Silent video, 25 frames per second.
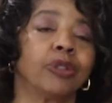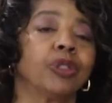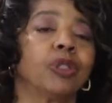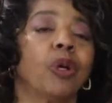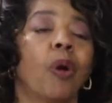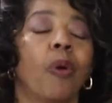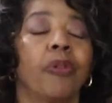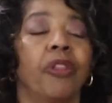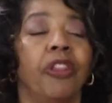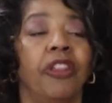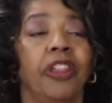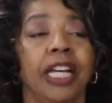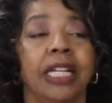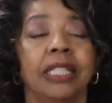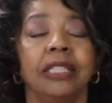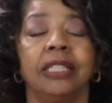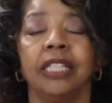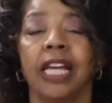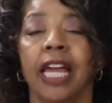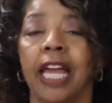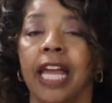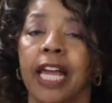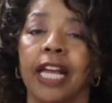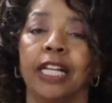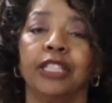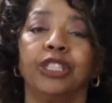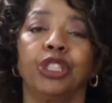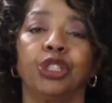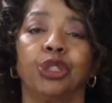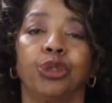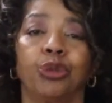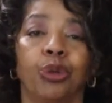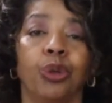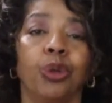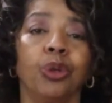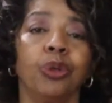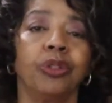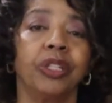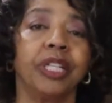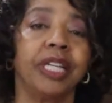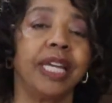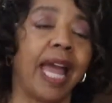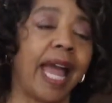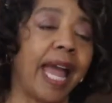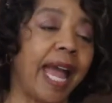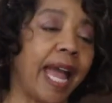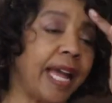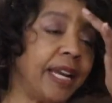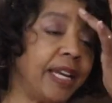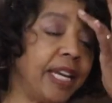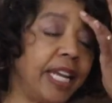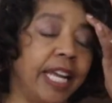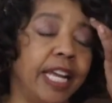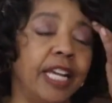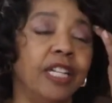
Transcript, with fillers: So this is truly an